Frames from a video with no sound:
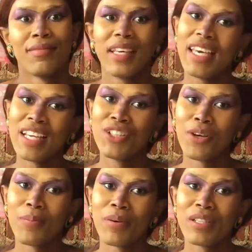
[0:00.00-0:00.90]
get your
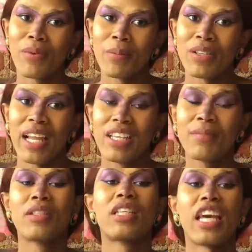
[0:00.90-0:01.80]
prescription, like
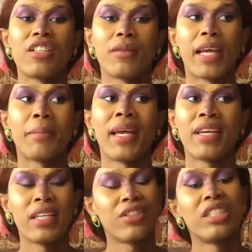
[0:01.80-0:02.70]
get to like medically
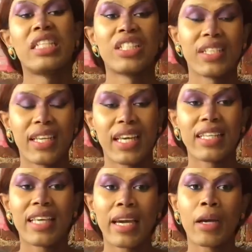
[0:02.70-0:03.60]
transitioning. It's
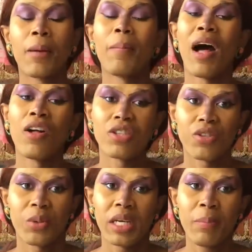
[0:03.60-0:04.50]
like a
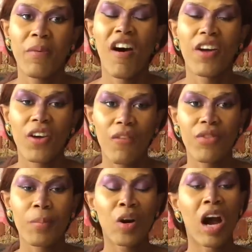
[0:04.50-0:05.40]
compulsory part of the
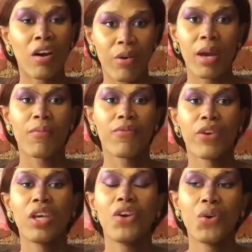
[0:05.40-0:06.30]
program for
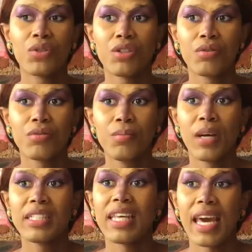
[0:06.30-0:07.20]
you to
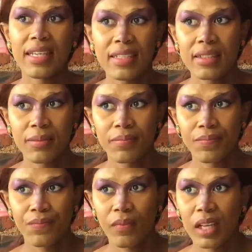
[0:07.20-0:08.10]
attend
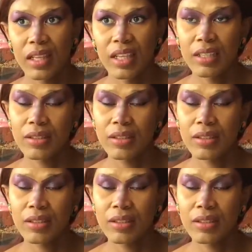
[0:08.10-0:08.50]
the